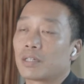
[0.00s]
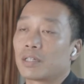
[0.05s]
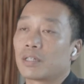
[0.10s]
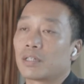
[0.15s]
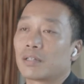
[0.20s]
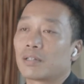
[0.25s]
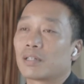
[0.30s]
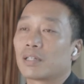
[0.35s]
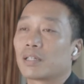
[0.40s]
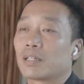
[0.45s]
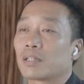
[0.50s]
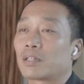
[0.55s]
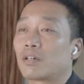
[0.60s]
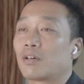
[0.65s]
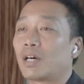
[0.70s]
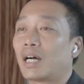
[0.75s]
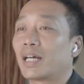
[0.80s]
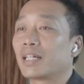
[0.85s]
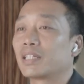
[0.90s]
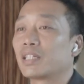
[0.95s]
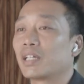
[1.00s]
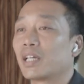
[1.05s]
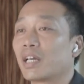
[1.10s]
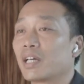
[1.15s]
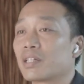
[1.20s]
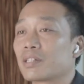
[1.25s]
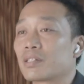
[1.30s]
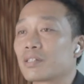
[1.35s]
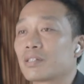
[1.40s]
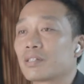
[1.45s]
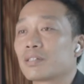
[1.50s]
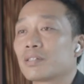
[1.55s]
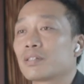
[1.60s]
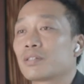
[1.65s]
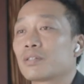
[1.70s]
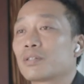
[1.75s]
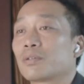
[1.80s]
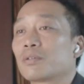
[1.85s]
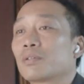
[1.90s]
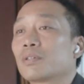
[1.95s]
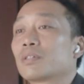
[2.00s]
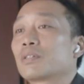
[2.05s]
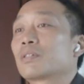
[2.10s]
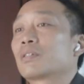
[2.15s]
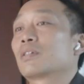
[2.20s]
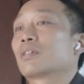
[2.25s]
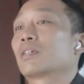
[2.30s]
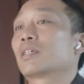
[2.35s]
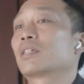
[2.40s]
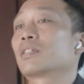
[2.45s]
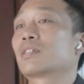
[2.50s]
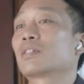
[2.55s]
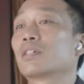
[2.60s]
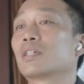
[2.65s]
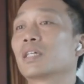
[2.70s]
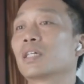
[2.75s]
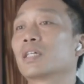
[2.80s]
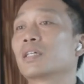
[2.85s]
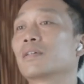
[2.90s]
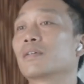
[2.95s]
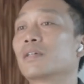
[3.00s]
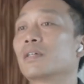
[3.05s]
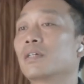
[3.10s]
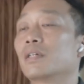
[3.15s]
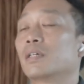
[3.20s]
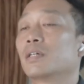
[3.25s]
it called ITS, so it's in Italy.